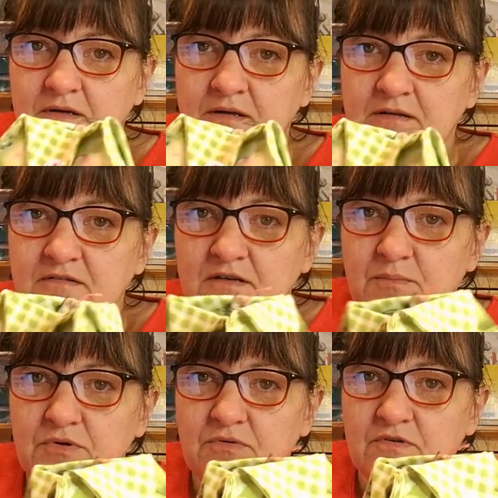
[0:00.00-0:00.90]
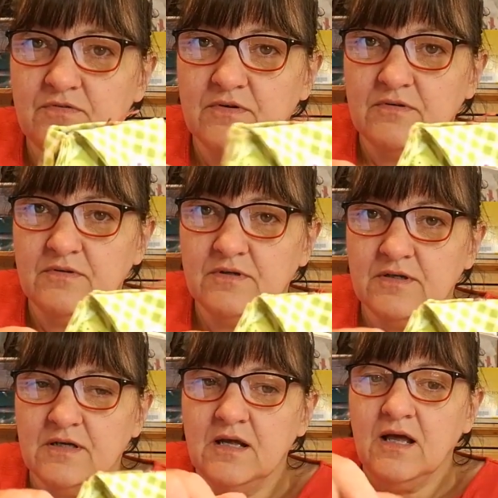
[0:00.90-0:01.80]
Isn't it beautiful?
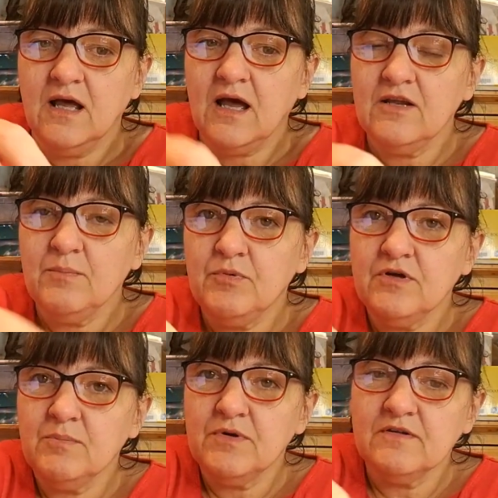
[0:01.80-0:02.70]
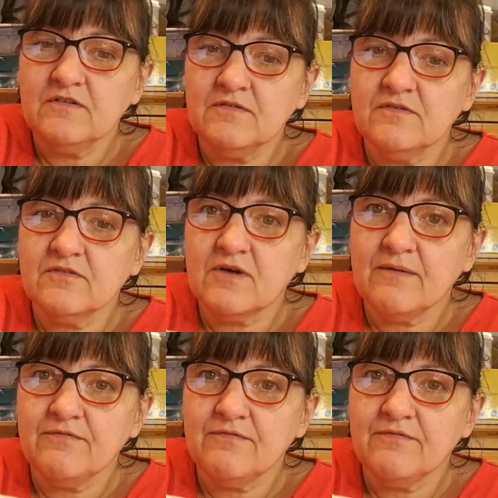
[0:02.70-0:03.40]
And you put your bits of scrap